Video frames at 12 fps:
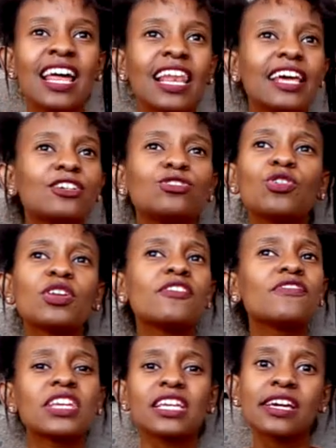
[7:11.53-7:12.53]
Like, you don't
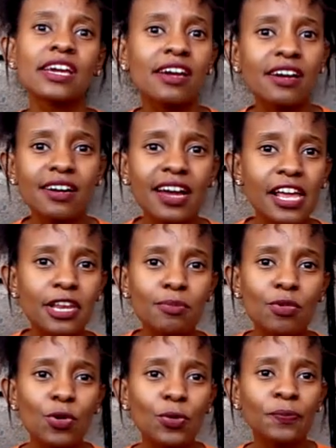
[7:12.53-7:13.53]
even care
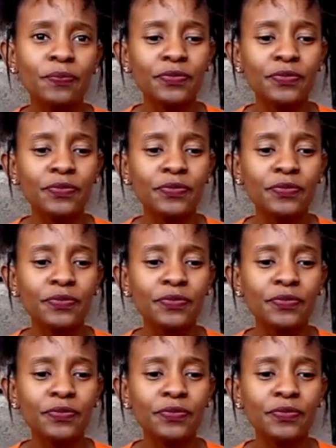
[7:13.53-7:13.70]
anymore.